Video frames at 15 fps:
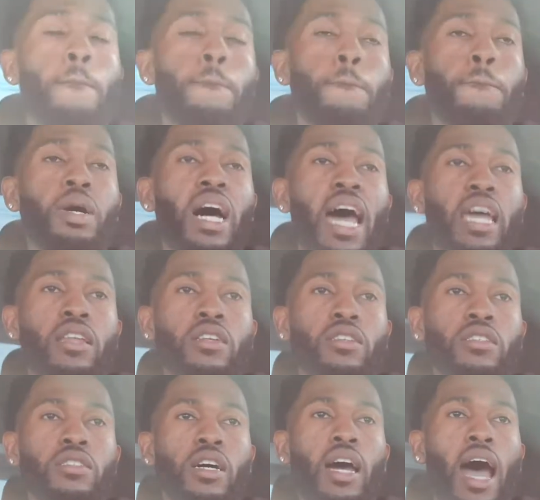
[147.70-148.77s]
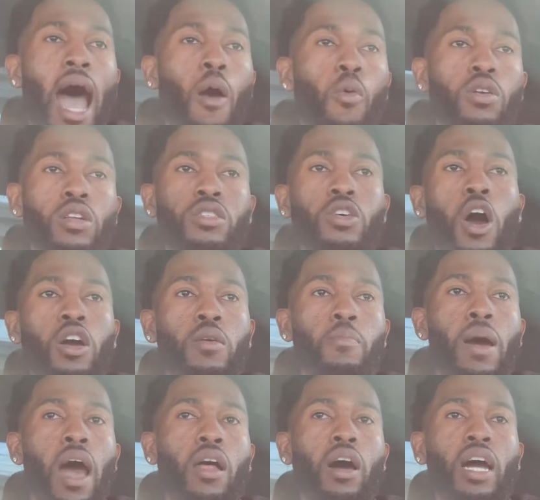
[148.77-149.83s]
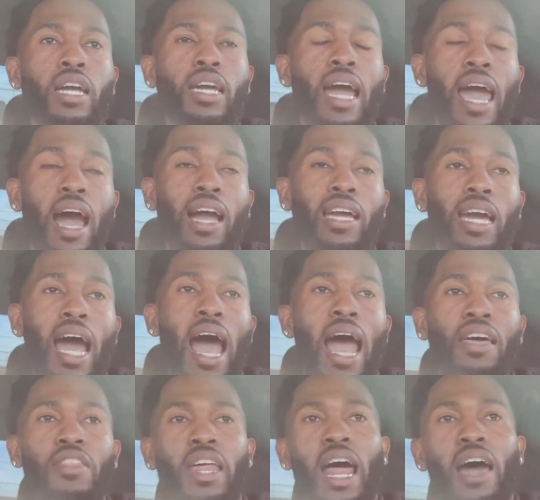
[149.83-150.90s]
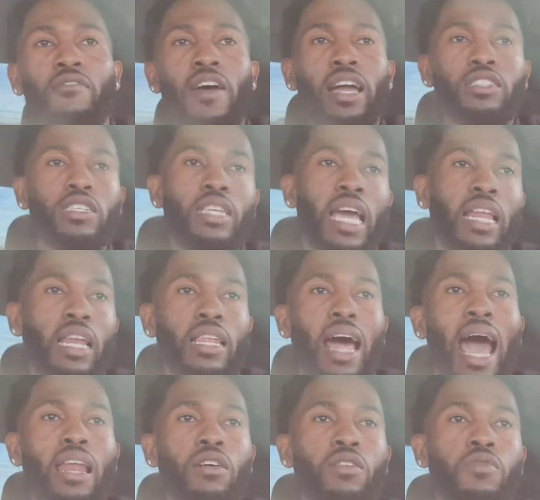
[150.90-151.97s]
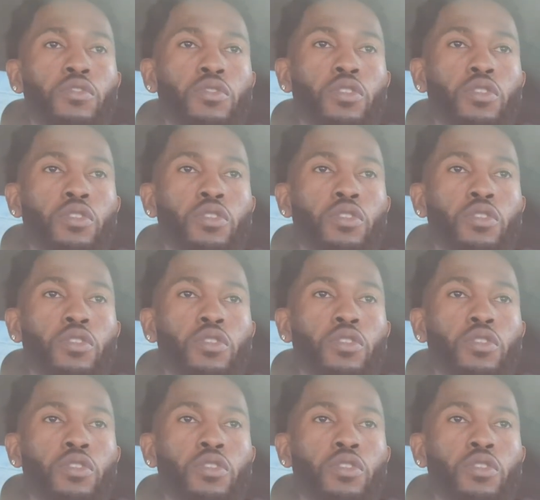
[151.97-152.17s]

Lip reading: But I want to talk about a guy that I've actually had a lot of,